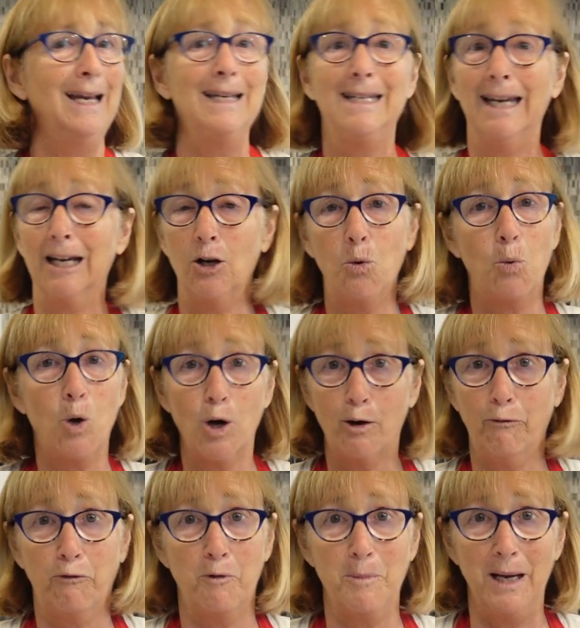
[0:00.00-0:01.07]
Didn't work
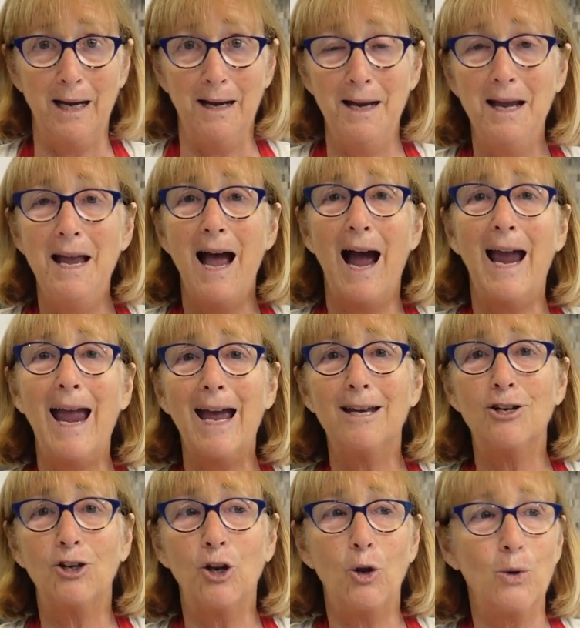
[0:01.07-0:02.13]
for me. I had
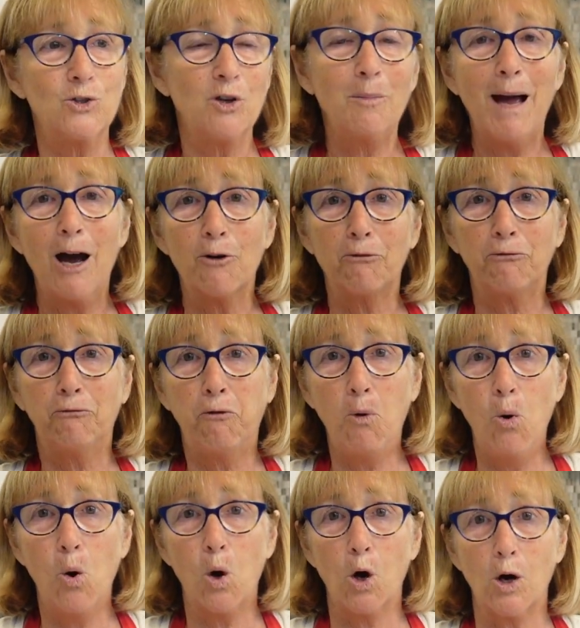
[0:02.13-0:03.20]
to use about
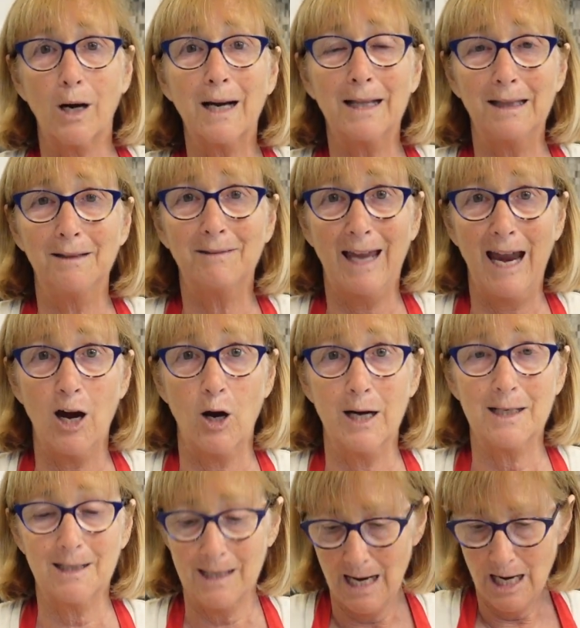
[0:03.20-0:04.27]
four
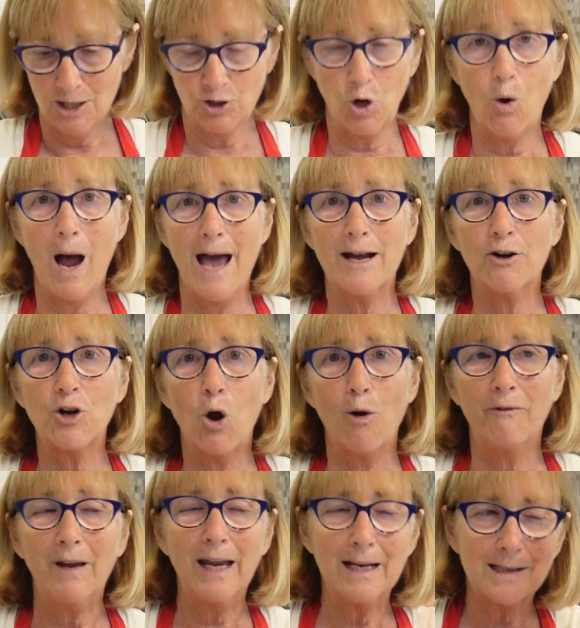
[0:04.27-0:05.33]
carrots. So I don't know
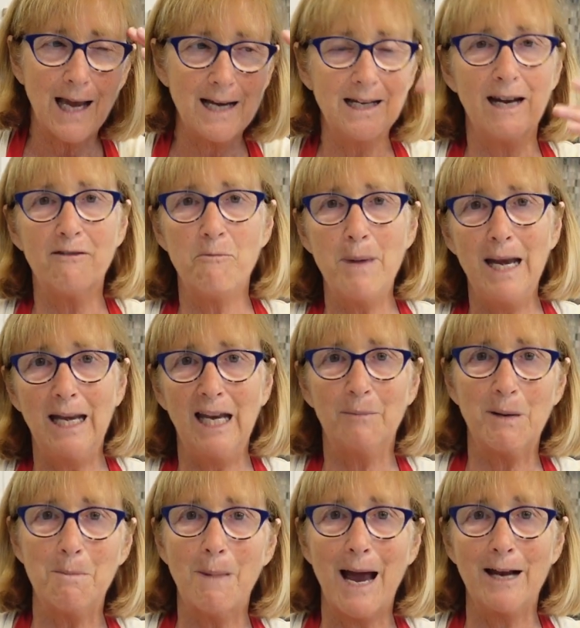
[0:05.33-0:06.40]
if his idea of medium
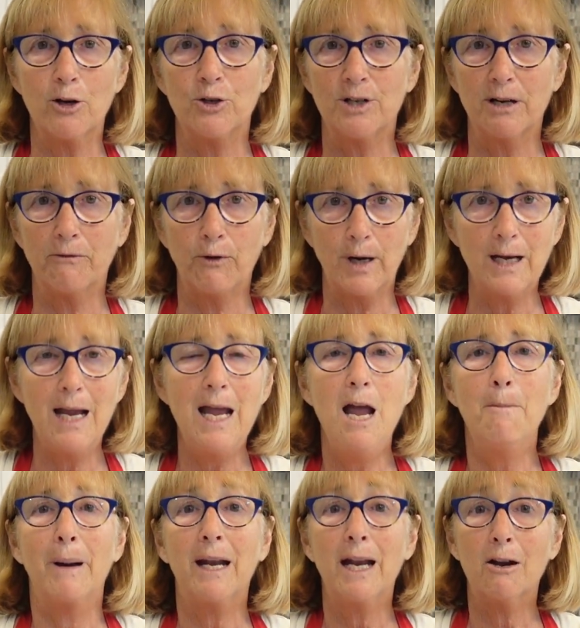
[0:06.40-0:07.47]
and mine are different,
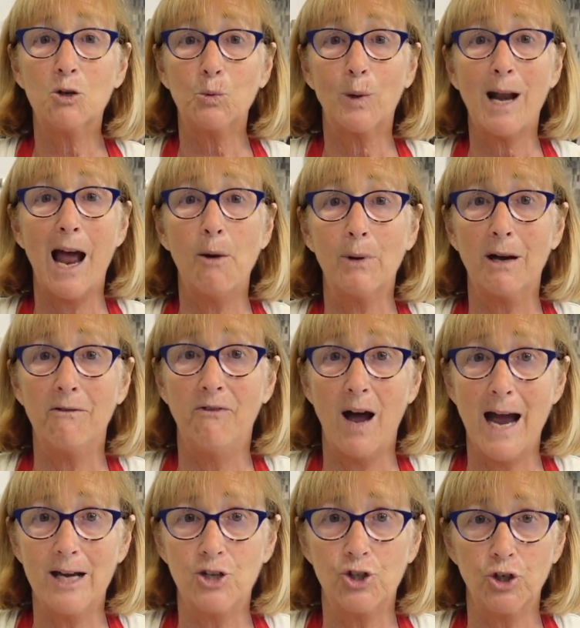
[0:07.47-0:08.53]
but here's what I would
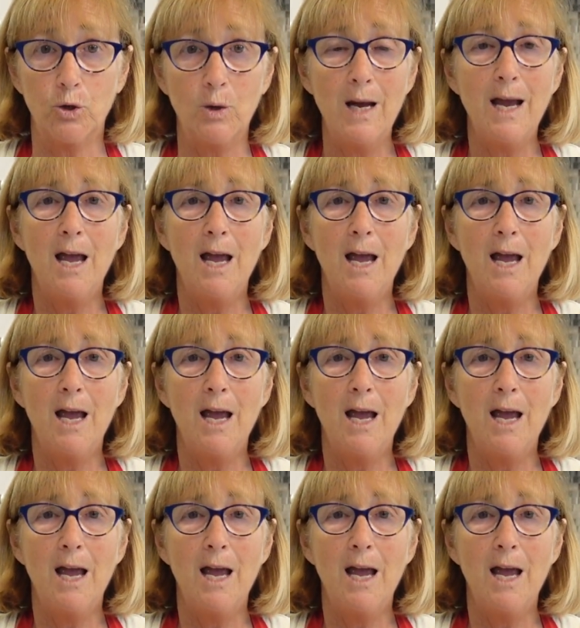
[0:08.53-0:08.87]
advise you.